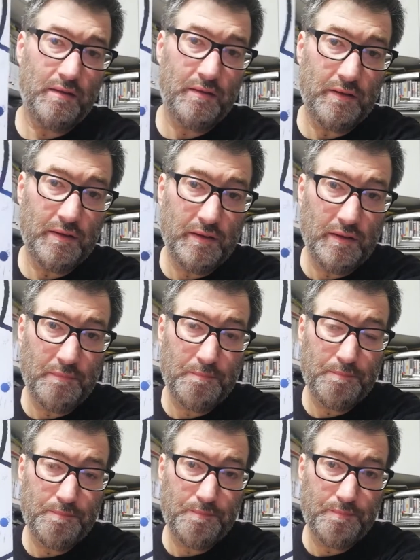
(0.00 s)

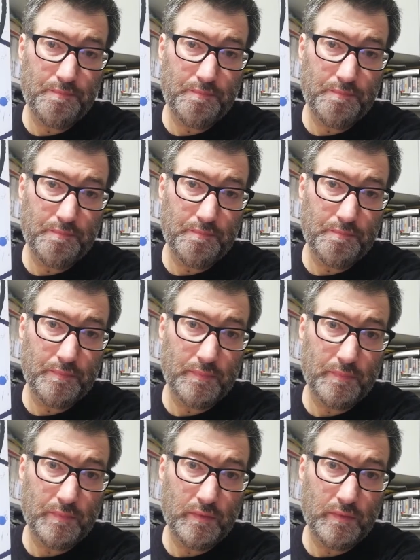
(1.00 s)
the